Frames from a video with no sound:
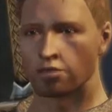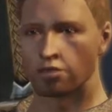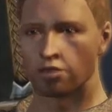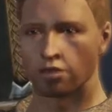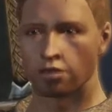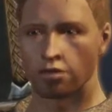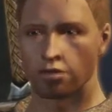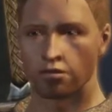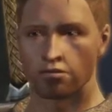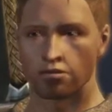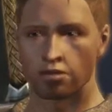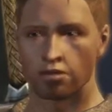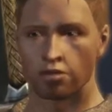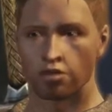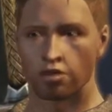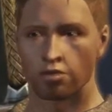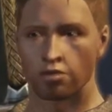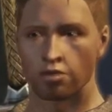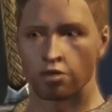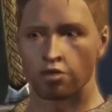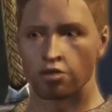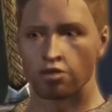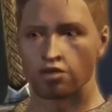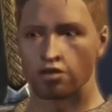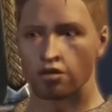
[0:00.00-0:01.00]
Daveth and
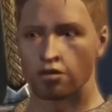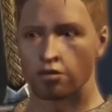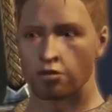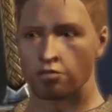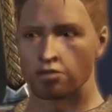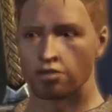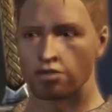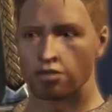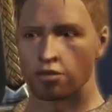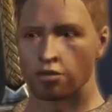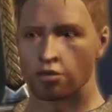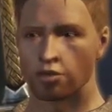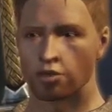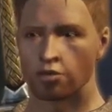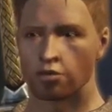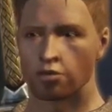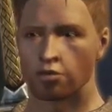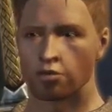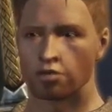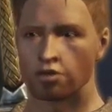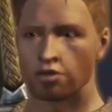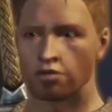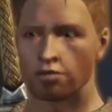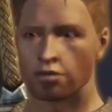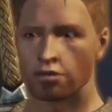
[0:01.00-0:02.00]
Ser Jory are here
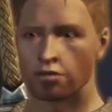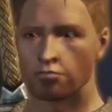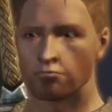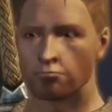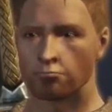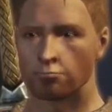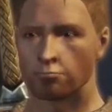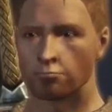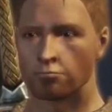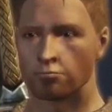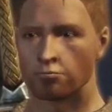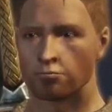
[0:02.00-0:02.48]
in the camp.